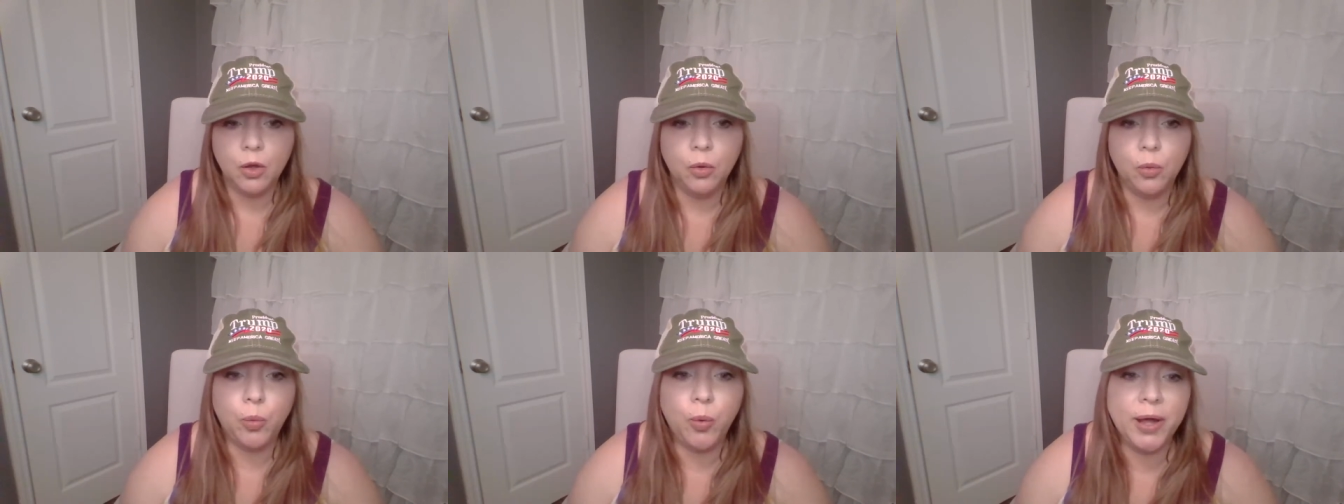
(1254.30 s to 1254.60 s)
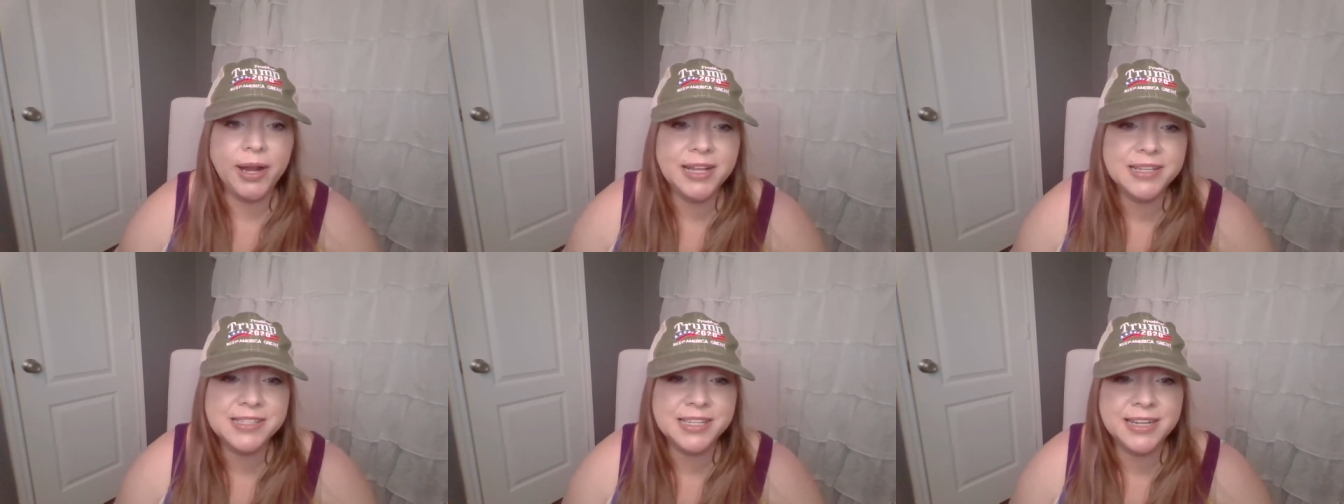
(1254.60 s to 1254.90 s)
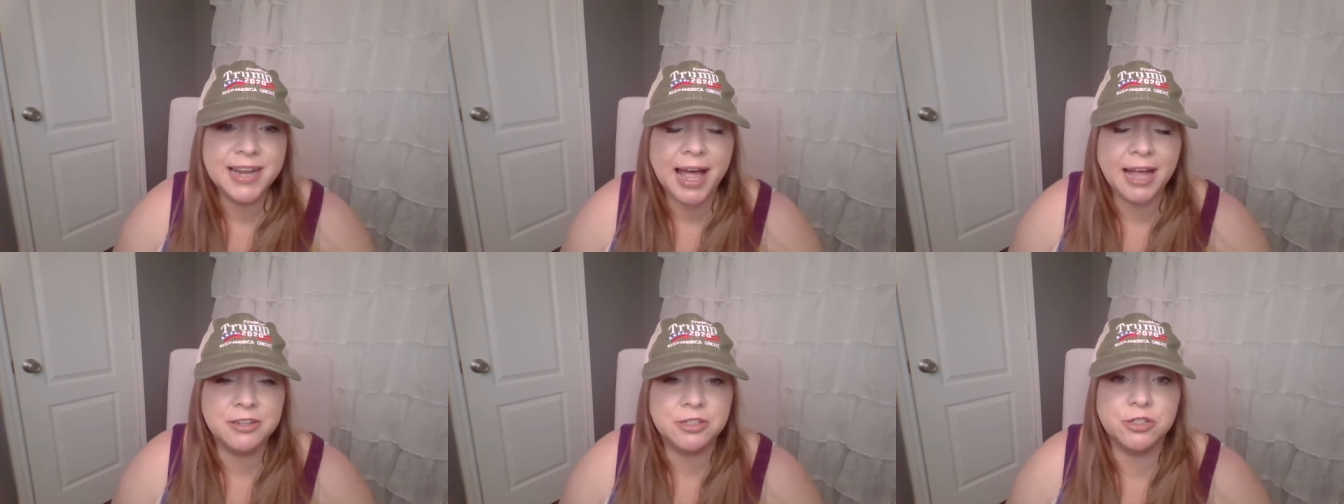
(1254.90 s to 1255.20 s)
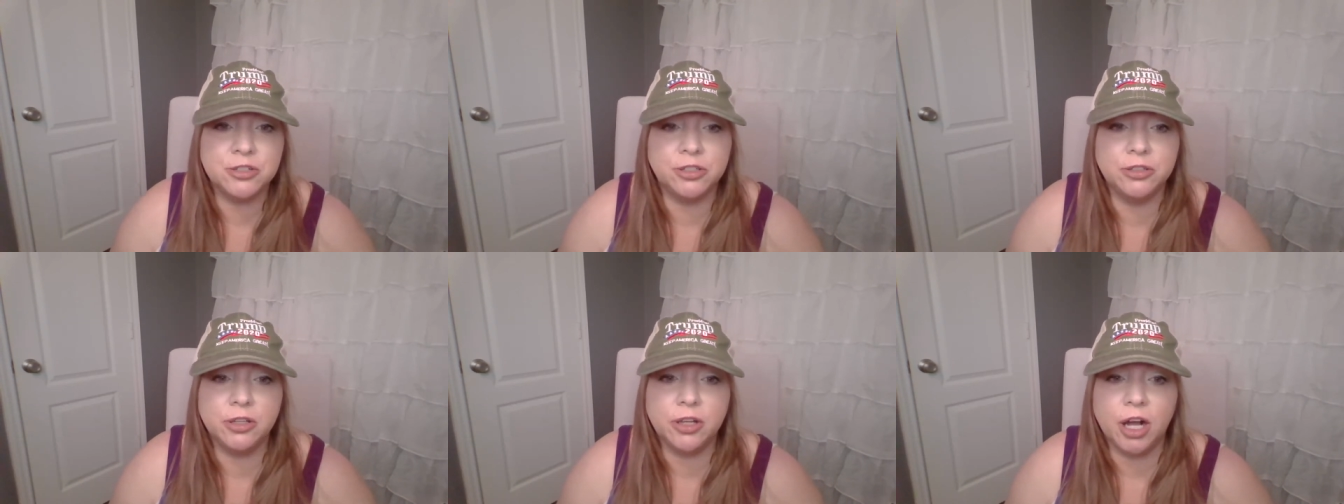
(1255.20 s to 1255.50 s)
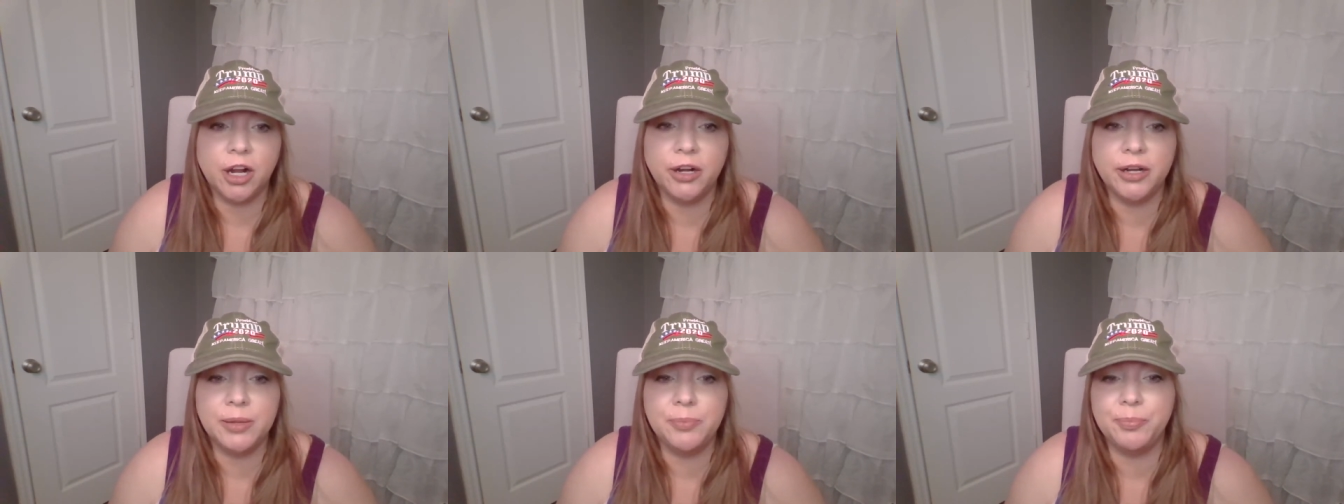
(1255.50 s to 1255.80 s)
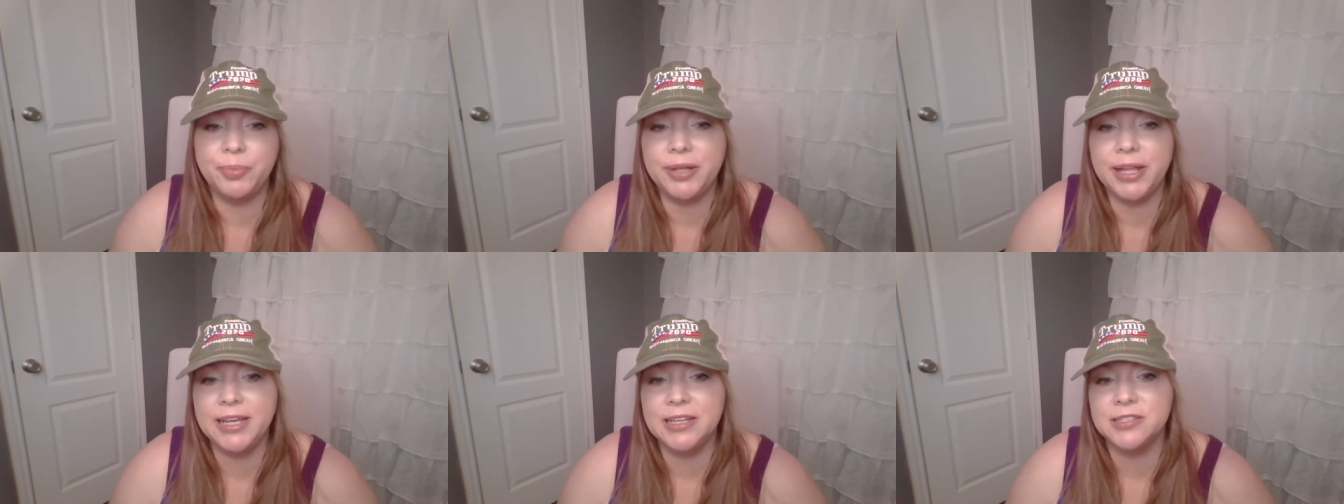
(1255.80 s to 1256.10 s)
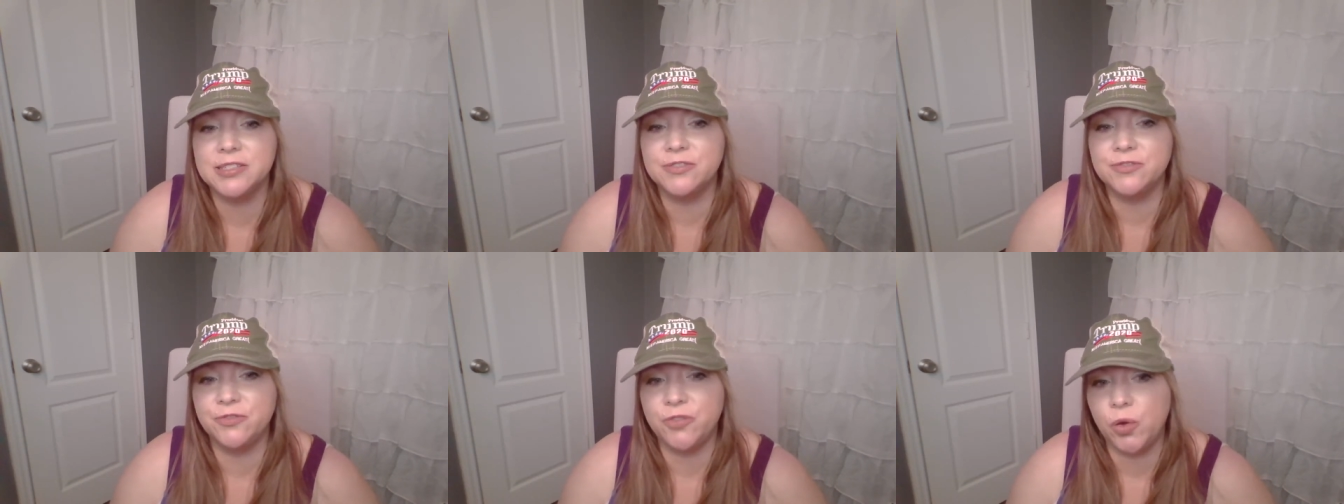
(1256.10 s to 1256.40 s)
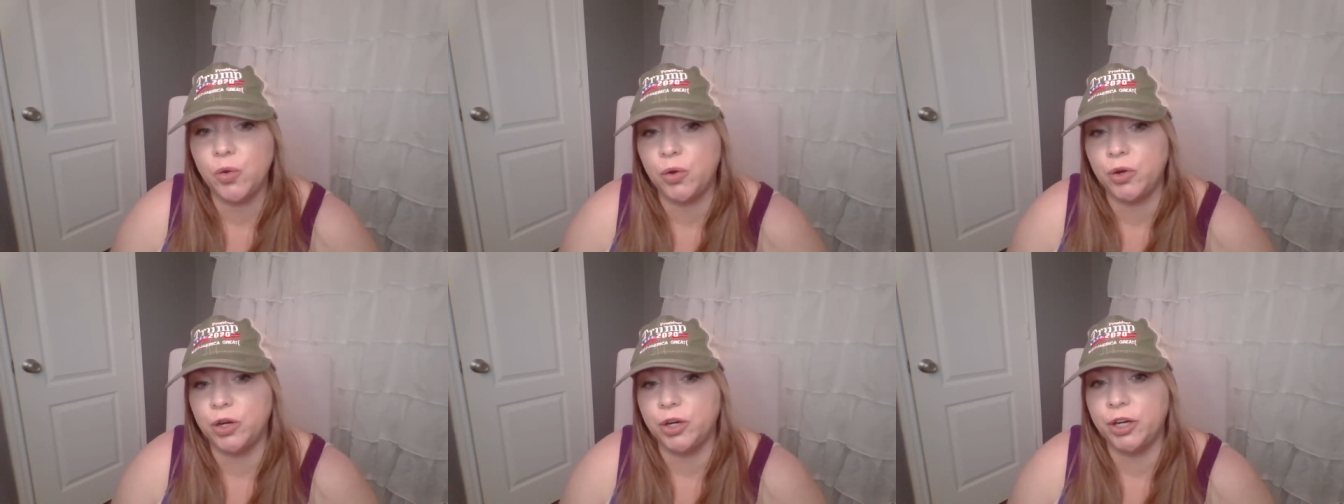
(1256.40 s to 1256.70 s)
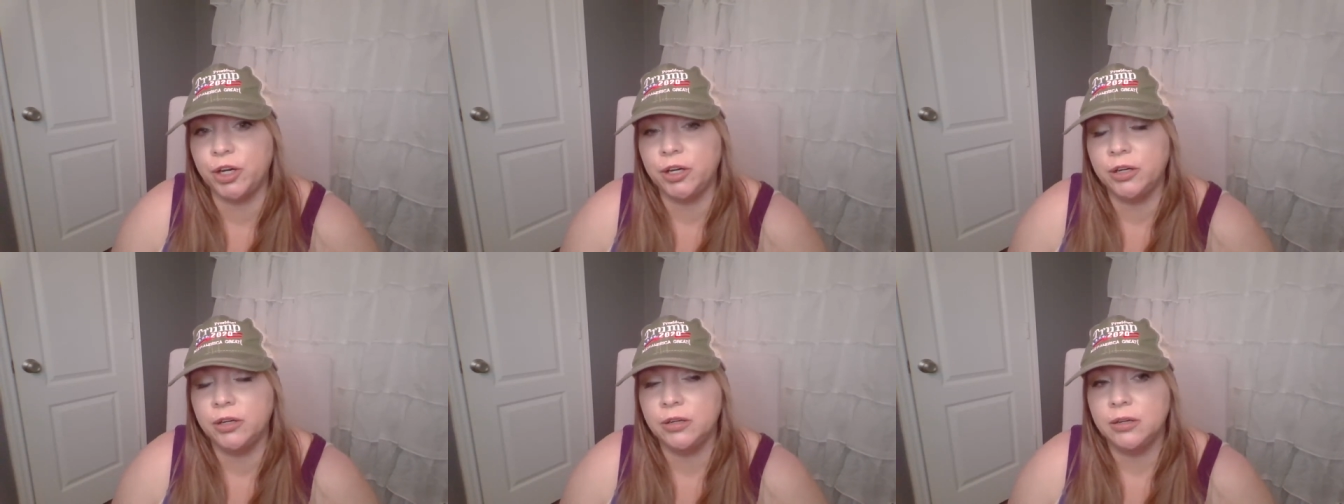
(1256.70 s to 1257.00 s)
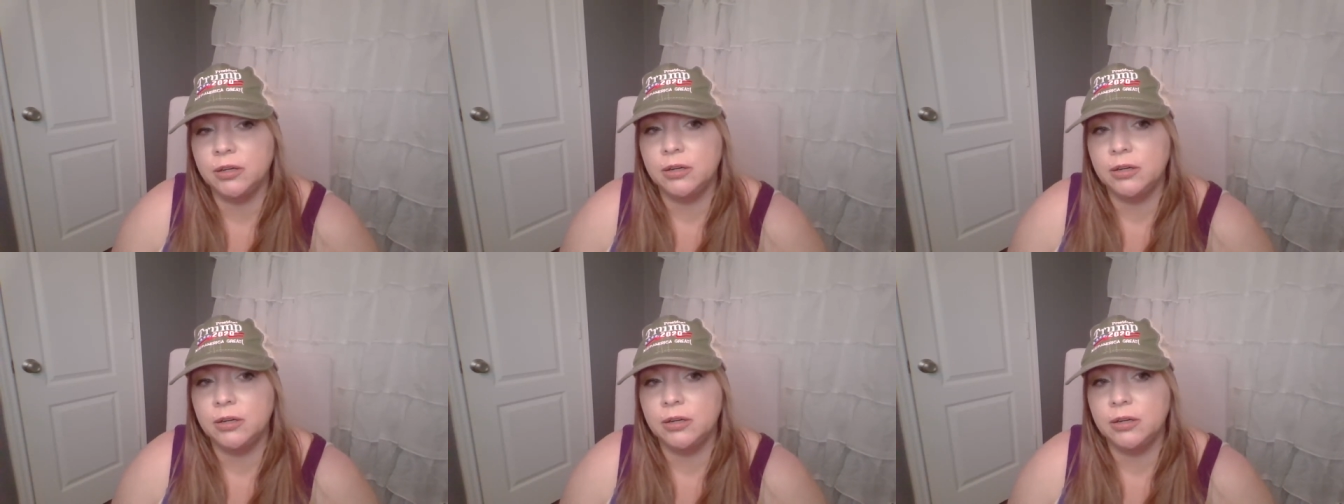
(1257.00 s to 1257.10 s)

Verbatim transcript: what is the National Guard in place for?